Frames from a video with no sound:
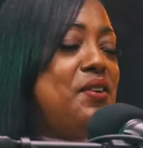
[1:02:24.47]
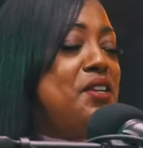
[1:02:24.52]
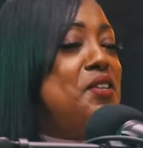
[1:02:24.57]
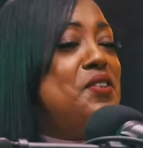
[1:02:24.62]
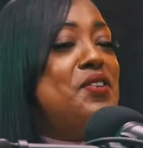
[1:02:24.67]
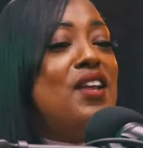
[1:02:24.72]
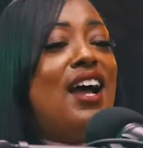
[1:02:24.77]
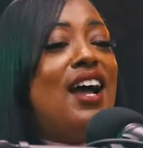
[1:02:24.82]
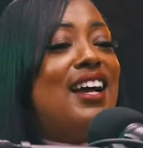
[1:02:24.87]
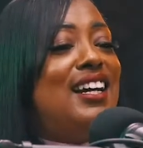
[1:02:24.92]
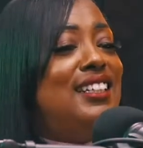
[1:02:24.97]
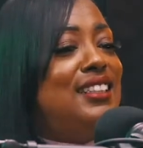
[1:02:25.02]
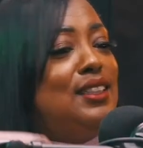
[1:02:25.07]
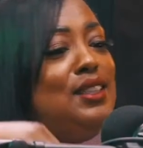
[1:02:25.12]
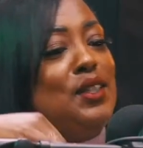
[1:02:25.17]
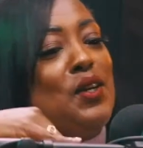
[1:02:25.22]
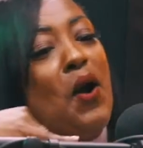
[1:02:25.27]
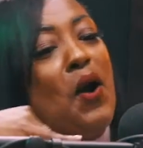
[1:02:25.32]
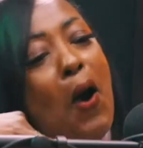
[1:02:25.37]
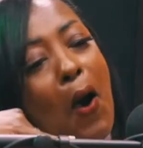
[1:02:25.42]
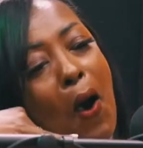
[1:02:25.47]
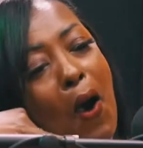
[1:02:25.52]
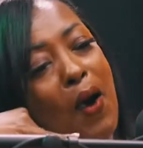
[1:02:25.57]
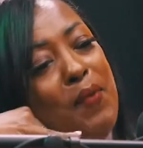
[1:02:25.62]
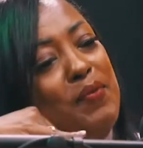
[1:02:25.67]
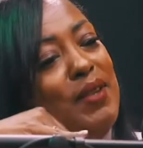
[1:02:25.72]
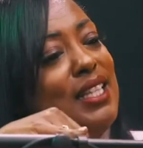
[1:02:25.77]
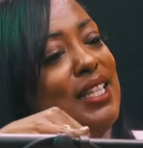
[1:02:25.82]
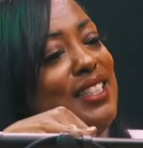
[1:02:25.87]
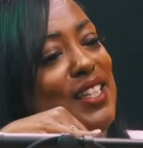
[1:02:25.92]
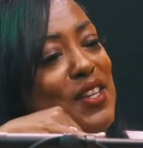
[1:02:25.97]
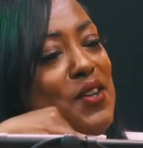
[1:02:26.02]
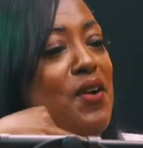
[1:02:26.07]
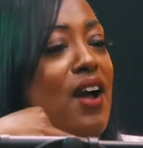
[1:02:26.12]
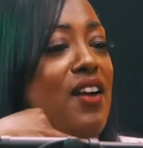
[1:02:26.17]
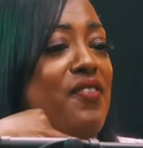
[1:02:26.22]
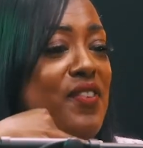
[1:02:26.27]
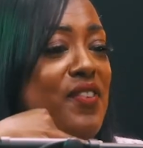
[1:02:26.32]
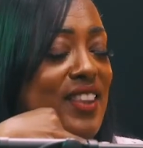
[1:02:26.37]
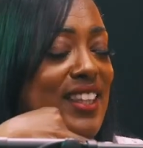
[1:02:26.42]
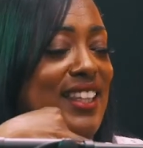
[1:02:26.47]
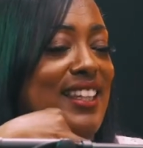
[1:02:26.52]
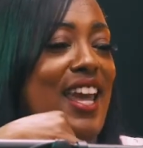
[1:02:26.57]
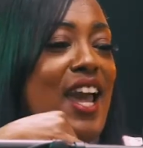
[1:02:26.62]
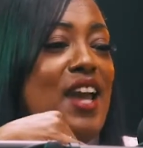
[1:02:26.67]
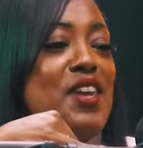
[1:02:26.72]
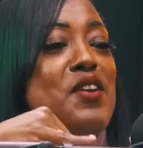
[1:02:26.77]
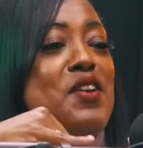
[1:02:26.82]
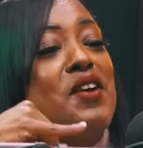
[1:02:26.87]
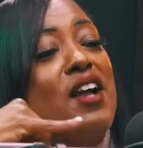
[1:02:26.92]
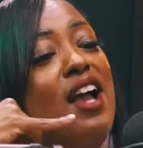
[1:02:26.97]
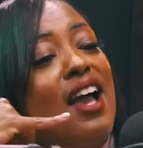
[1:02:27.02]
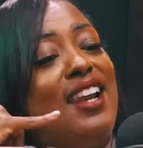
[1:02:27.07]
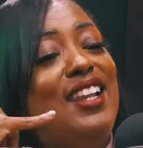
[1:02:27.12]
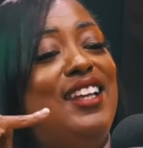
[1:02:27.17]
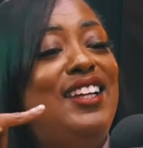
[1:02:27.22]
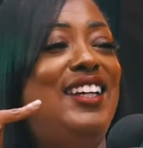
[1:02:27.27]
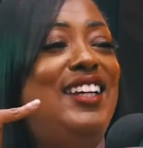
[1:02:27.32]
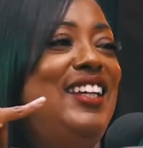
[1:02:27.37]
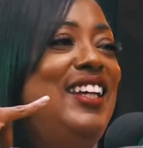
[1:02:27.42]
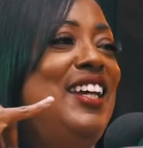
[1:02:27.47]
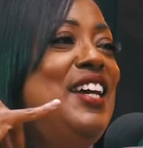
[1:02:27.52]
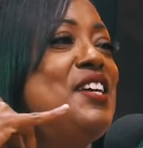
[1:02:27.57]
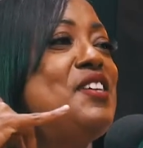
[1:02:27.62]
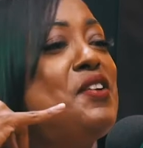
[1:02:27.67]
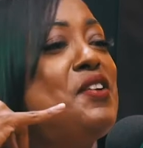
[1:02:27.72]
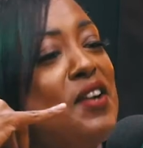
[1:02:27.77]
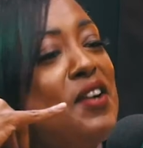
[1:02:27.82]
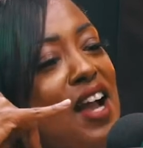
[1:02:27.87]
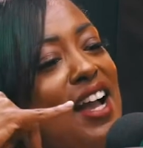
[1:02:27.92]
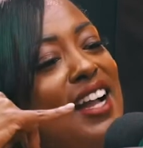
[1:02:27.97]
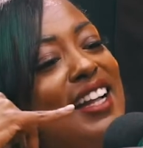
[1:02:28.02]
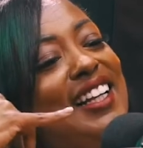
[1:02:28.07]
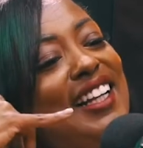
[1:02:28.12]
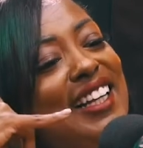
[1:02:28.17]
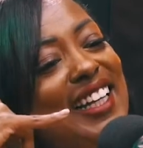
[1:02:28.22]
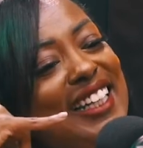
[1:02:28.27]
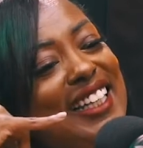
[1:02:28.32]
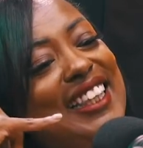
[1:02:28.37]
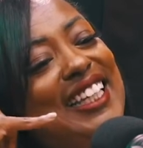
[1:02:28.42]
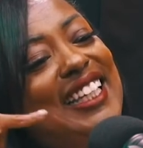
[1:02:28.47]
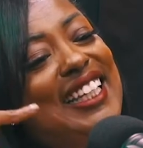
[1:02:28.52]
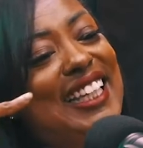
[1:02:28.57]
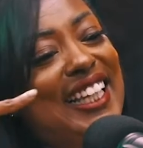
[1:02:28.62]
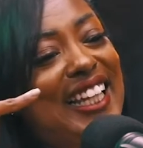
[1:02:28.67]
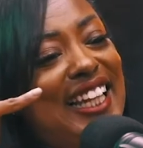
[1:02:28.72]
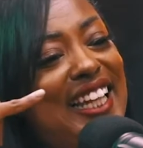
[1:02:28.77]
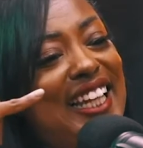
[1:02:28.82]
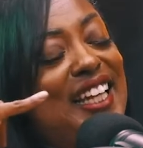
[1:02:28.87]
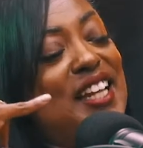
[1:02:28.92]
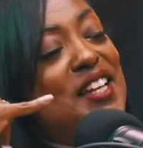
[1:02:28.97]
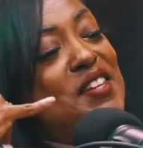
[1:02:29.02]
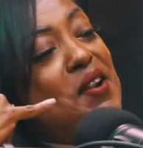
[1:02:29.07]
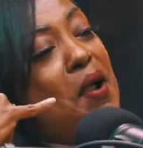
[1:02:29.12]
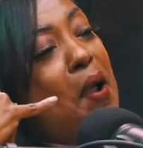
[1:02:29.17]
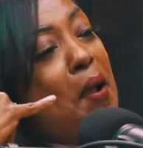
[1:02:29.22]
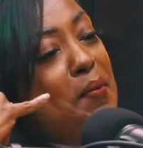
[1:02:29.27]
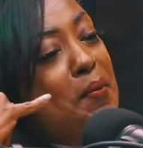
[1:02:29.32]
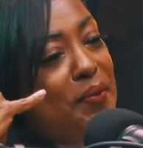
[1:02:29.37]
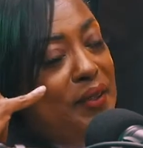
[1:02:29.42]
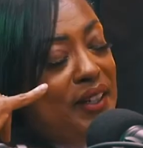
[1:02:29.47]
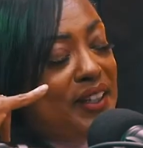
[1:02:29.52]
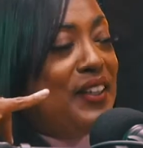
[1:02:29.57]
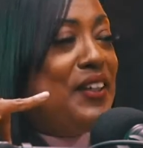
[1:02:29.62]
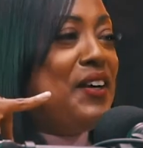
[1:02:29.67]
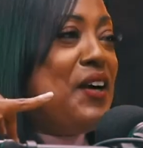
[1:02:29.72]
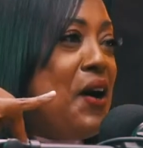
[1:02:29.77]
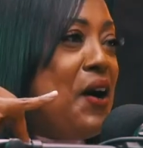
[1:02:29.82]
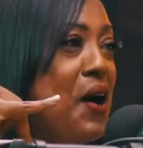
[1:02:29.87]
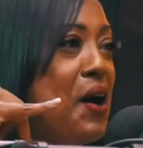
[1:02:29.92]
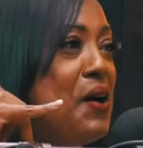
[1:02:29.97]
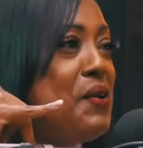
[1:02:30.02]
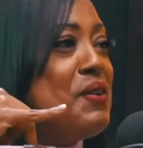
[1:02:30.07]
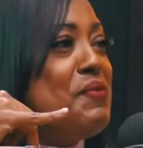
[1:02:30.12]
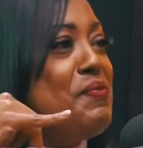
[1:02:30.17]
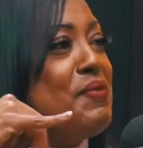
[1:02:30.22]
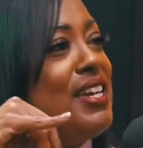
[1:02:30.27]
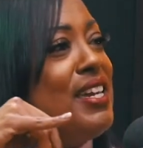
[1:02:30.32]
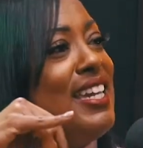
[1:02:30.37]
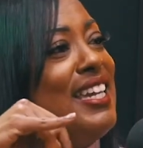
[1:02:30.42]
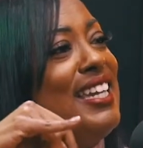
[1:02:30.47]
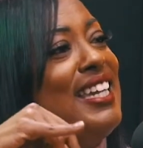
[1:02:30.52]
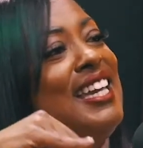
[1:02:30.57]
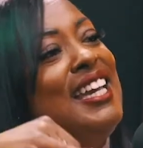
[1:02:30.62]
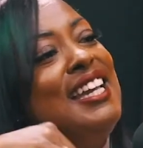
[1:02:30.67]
Well, you're not gonna just call me and say you got 50k. You're gonna I, you're gonna click the link and you're gonna book a call with me.